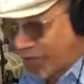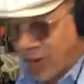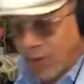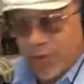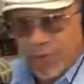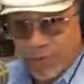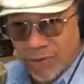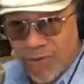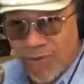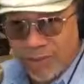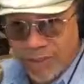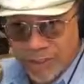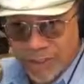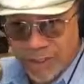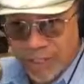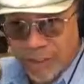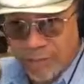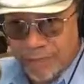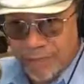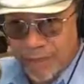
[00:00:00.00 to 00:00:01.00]
goes off the
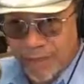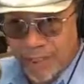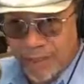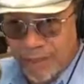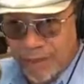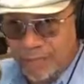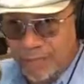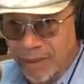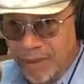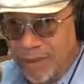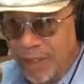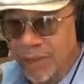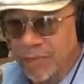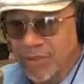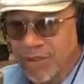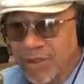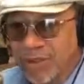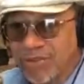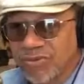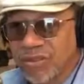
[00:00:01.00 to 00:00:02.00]
deep end and becomes
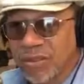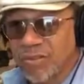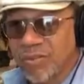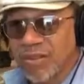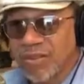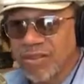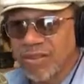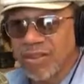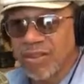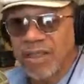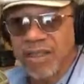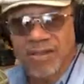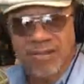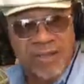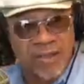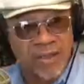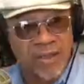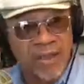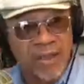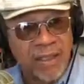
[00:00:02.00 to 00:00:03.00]
extremist, then there's
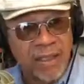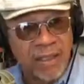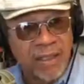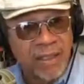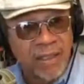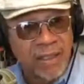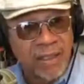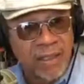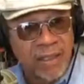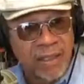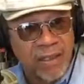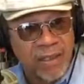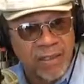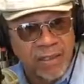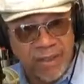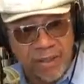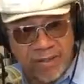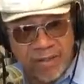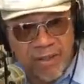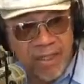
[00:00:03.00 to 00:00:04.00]
an